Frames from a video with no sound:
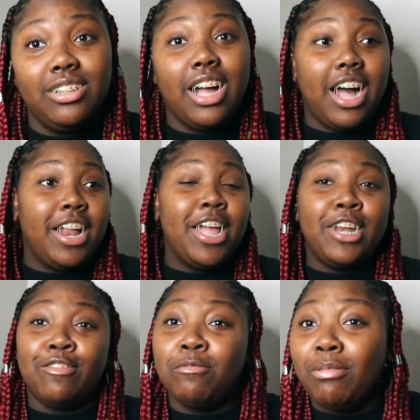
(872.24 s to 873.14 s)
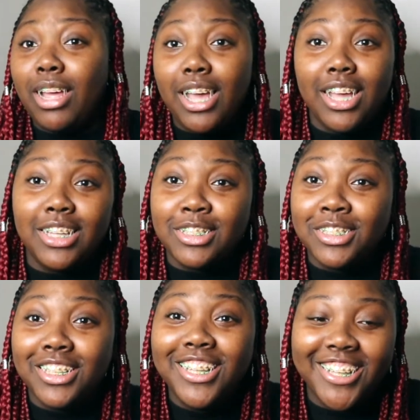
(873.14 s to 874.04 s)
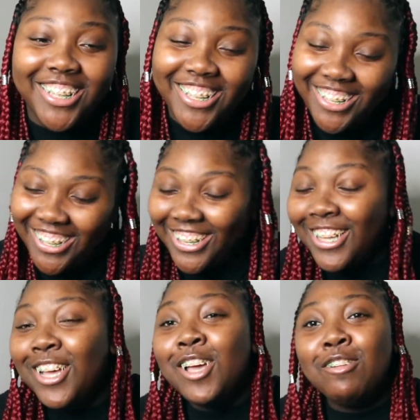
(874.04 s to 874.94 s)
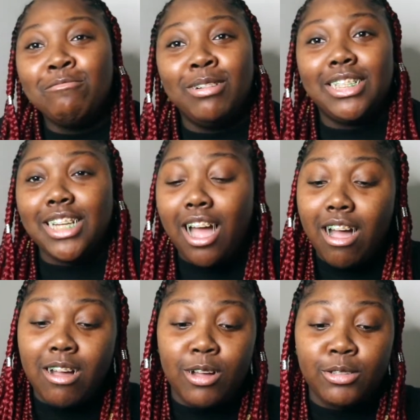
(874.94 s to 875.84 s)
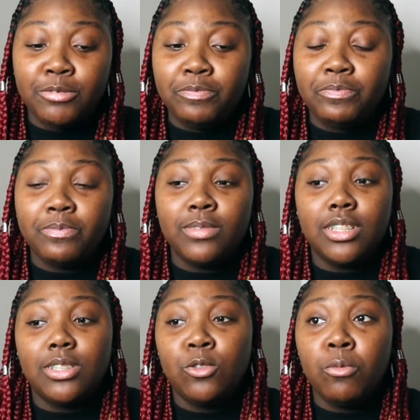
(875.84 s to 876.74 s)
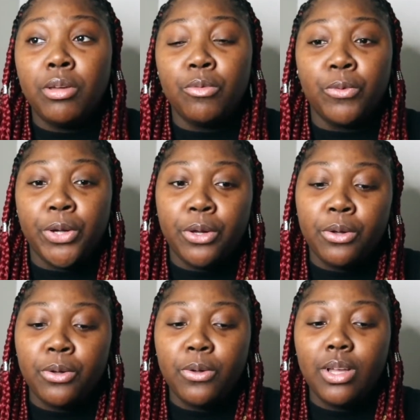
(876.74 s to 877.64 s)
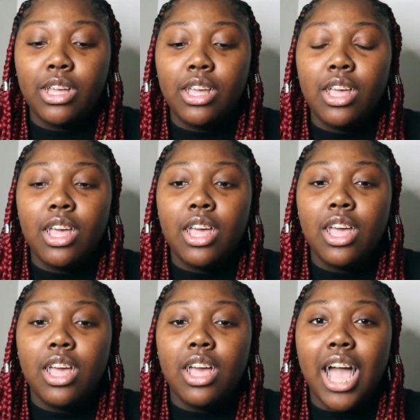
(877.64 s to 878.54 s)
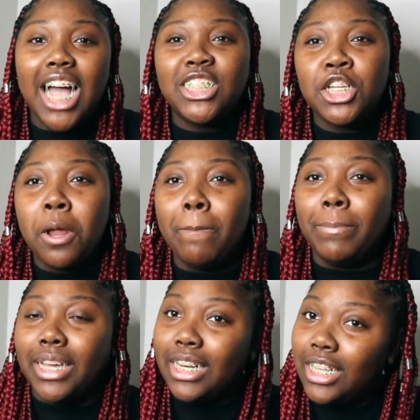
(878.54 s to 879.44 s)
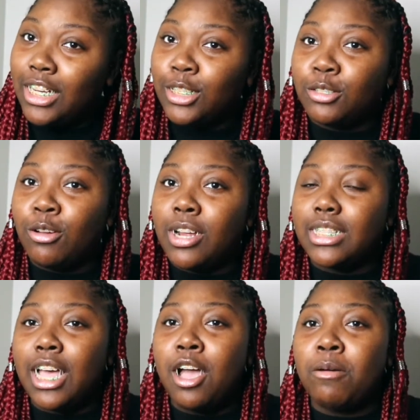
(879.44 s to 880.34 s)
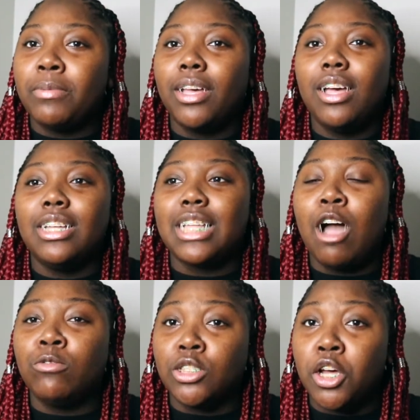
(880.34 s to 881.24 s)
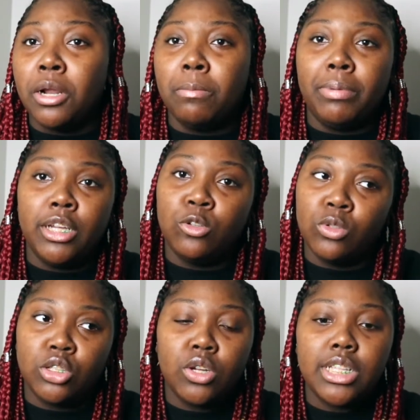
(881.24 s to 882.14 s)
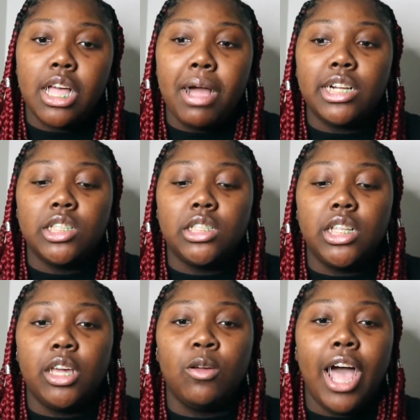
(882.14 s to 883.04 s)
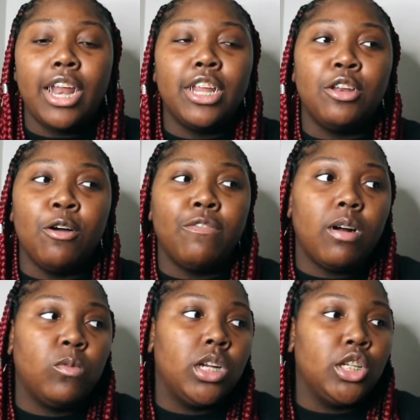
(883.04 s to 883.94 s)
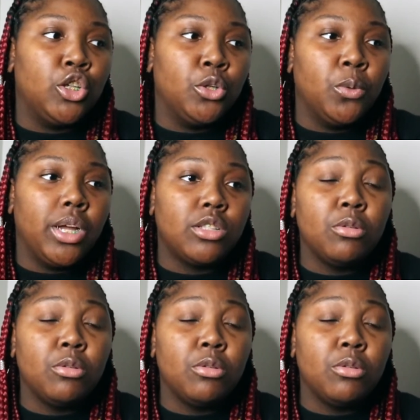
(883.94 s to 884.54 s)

God had different plans. But y'all, to be real, I should have been doing this story time, because I was gonna been doing this story time. I didn't know if I wanted to do it.